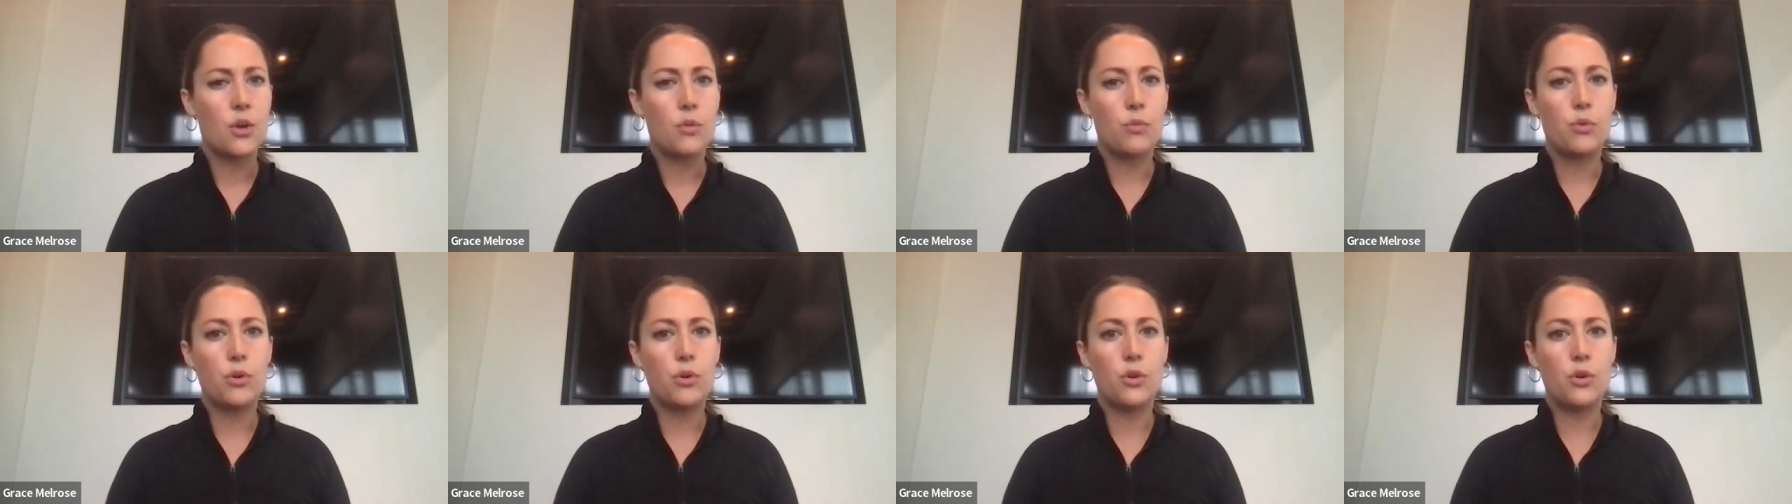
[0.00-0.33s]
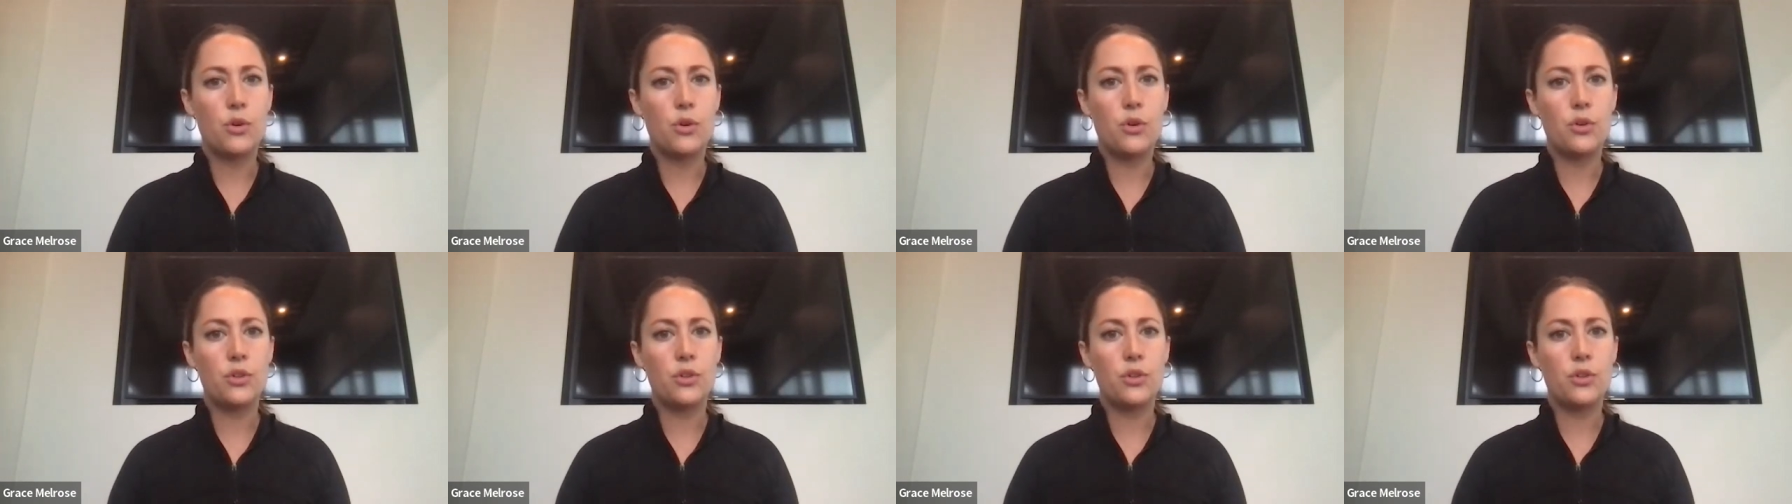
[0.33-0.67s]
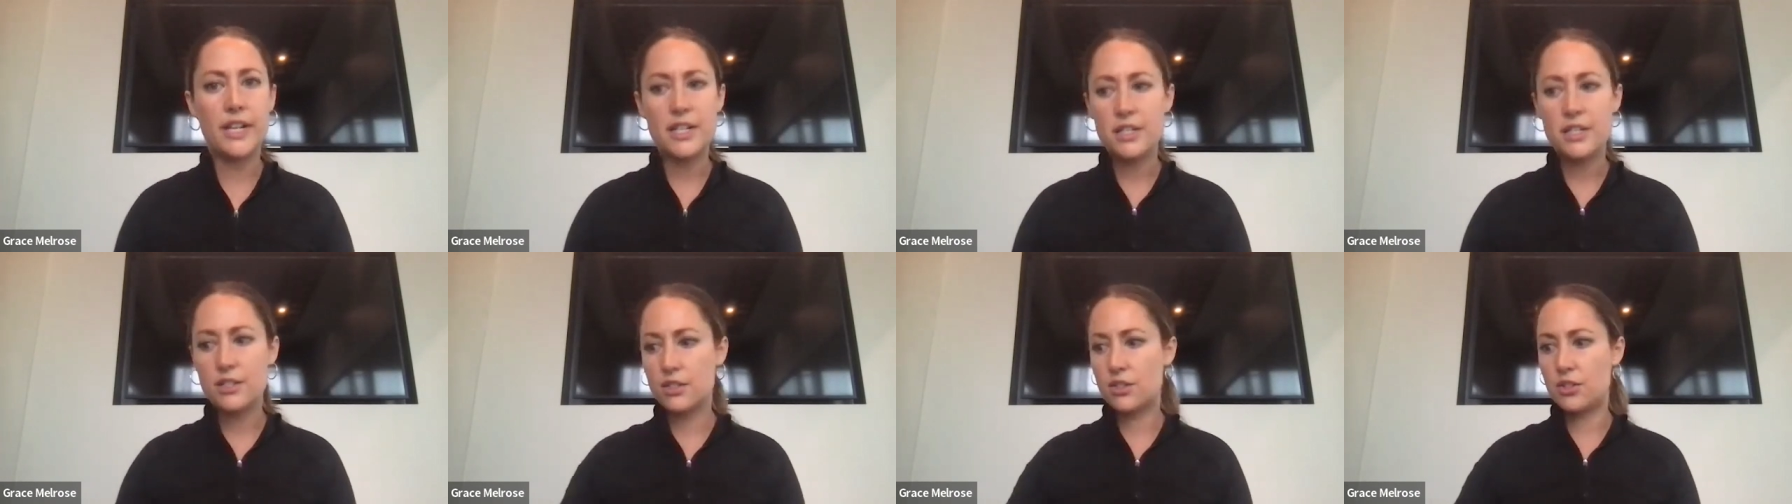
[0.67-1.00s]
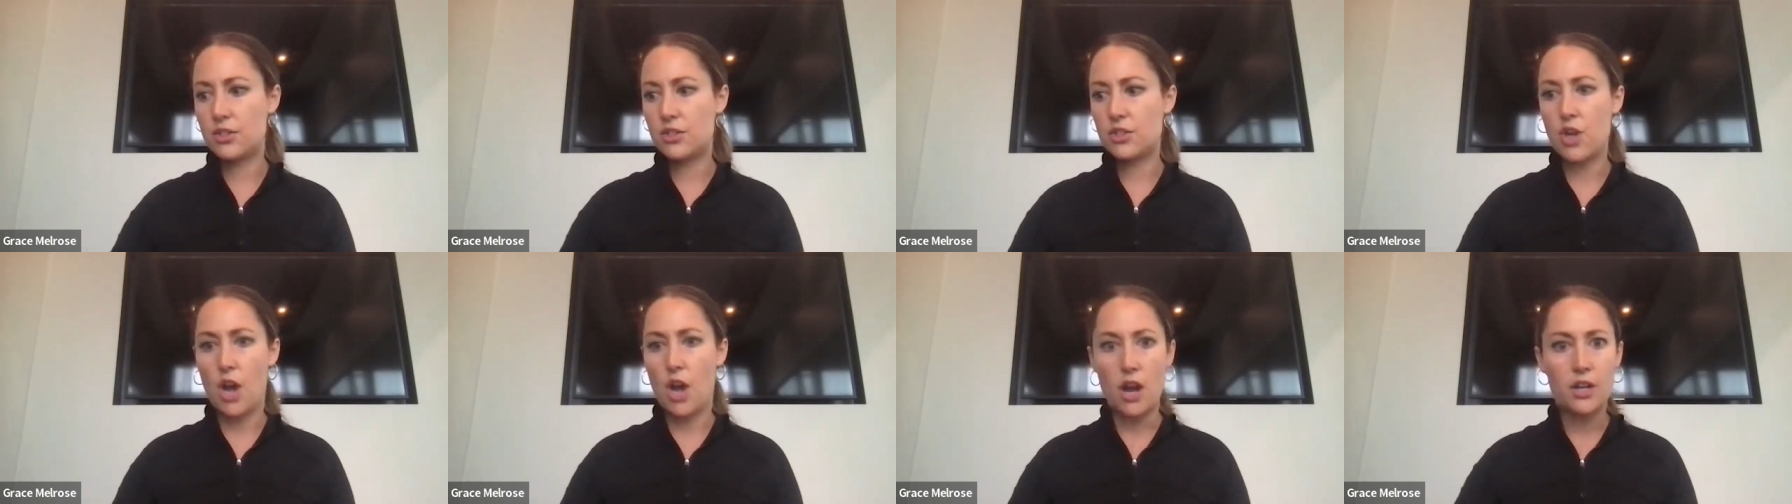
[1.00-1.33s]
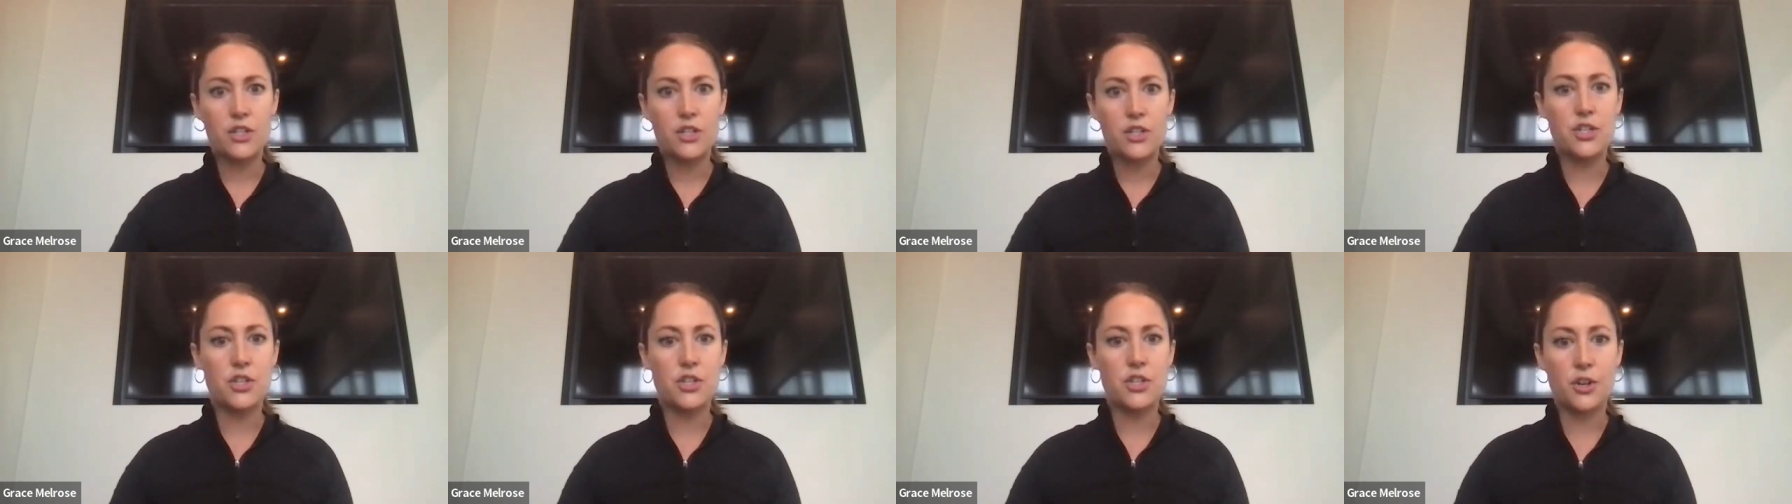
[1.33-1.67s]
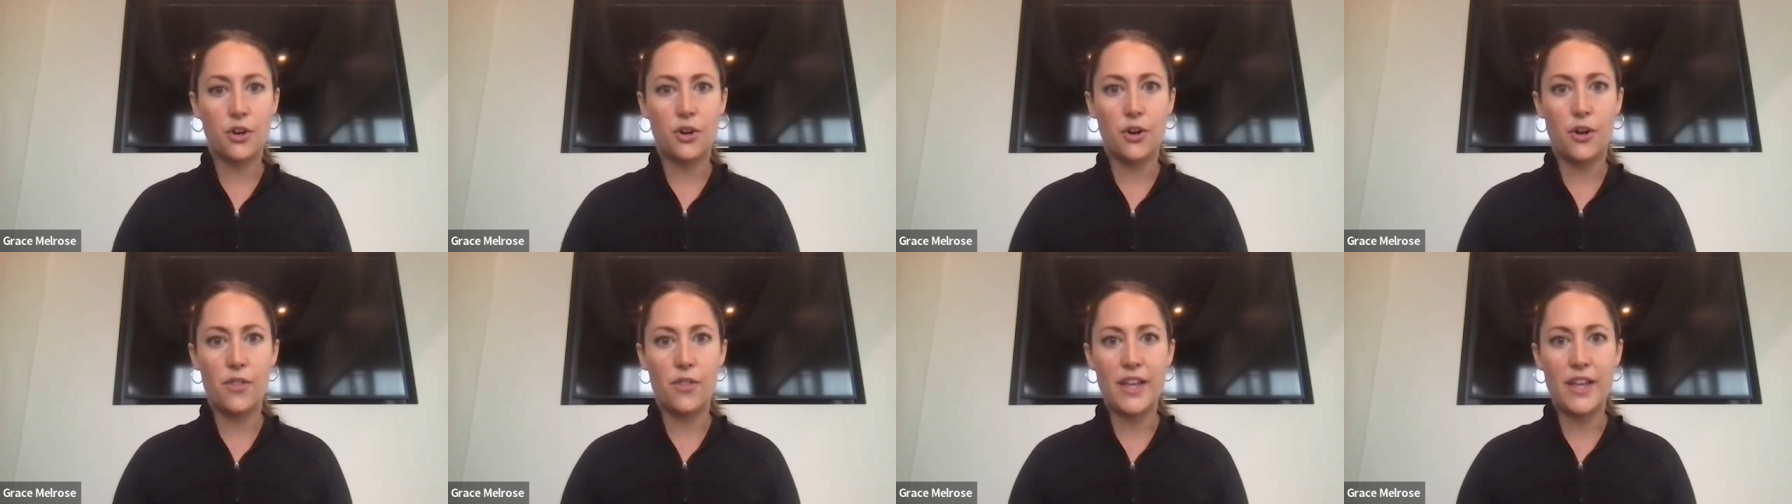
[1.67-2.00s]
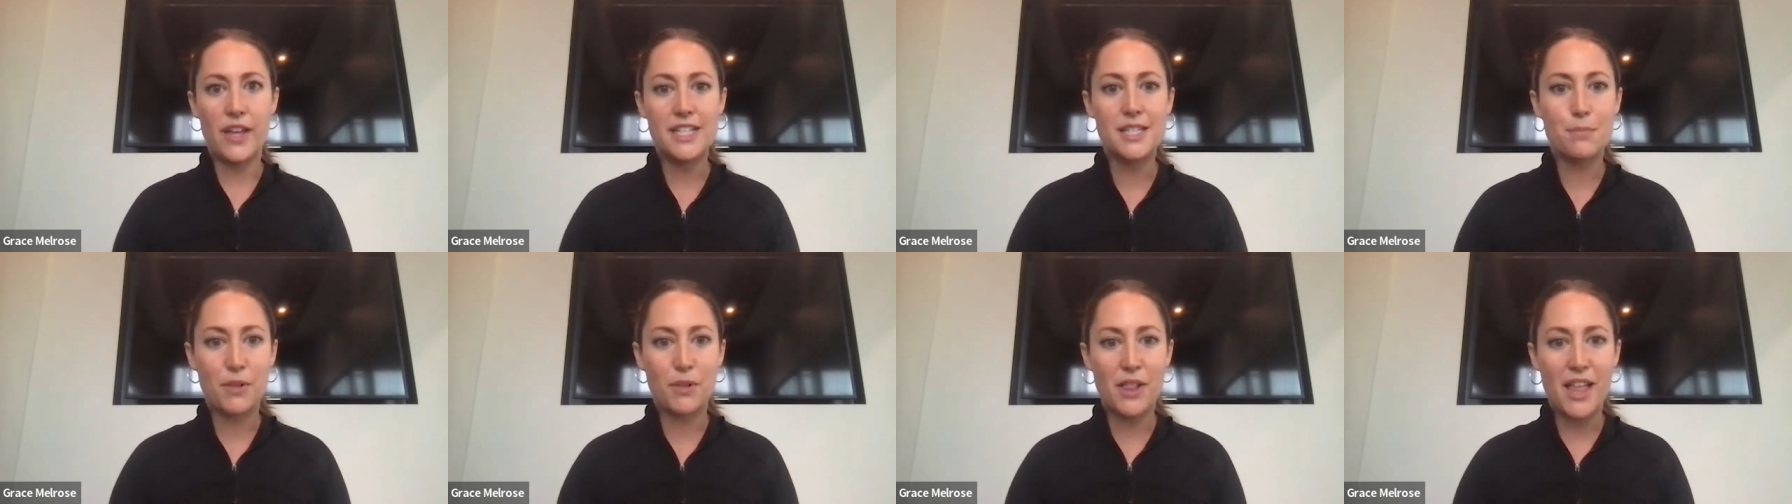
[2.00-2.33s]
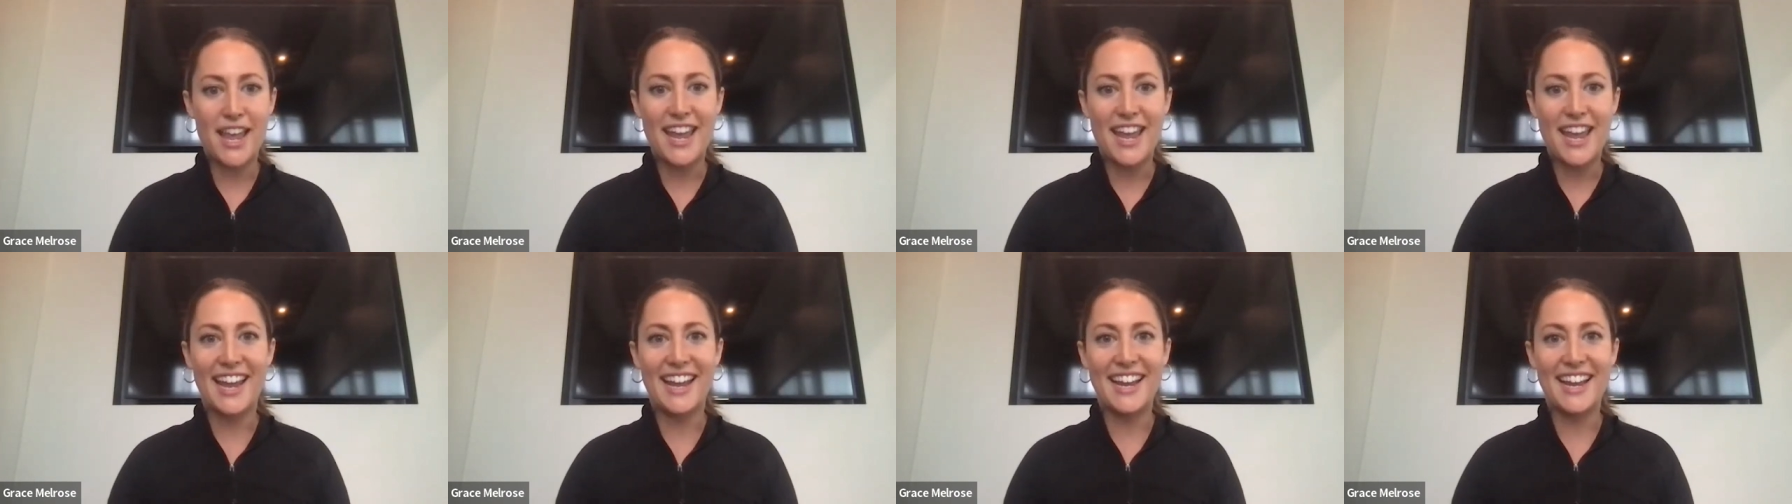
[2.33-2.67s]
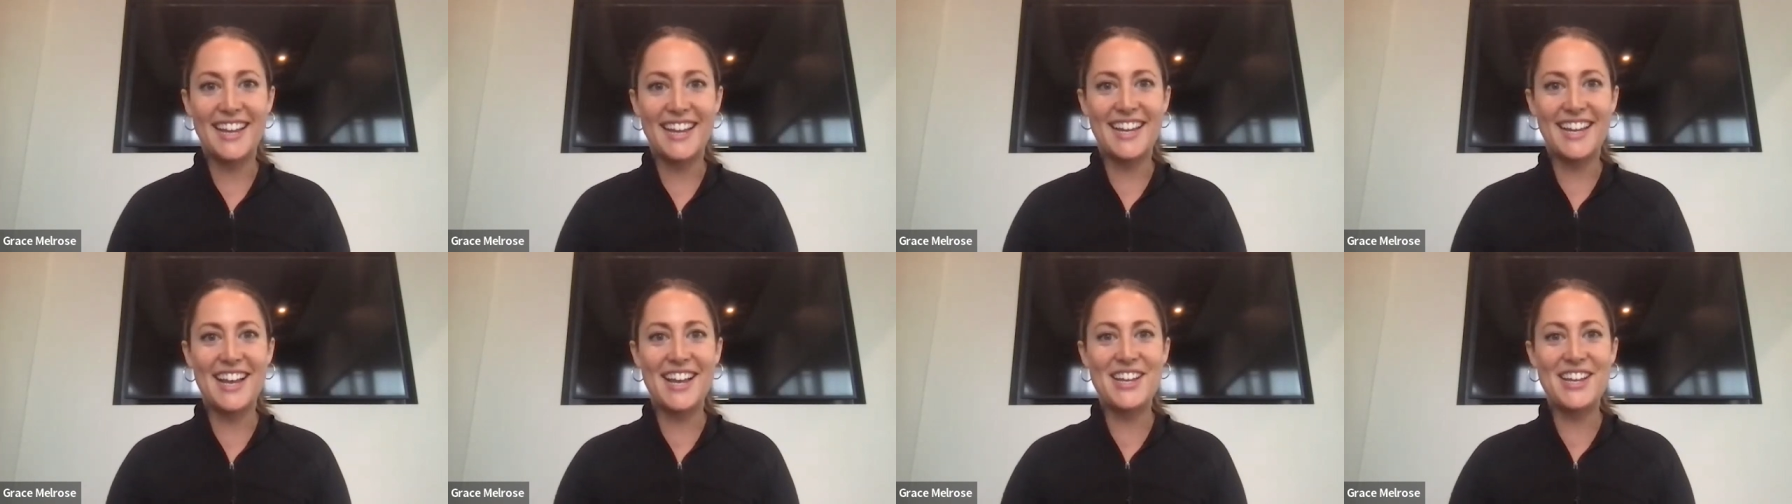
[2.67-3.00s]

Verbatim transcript: well, let's talk to the girl that's playing,